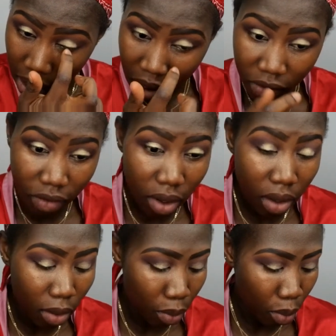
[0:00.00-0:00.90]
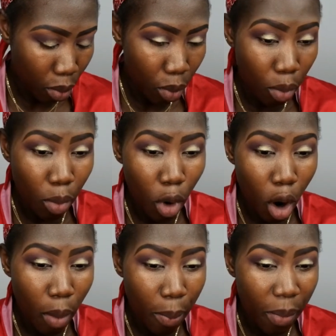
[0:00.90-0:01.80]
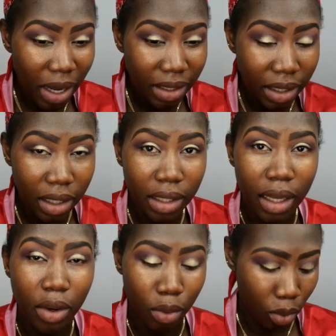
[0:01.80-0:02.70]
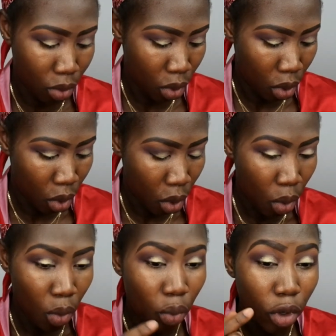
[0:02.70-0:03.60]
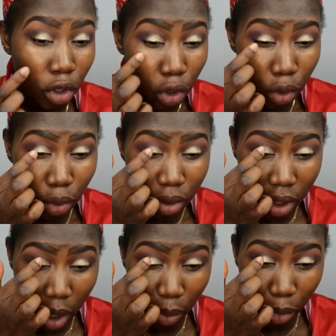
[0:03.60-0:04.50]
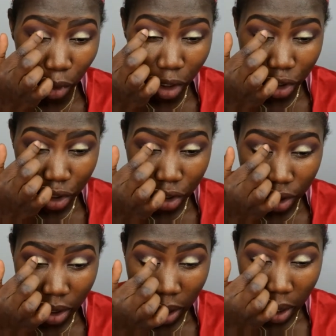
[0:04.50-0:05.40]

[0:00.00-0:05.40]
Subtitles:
even more better than when you use a brush.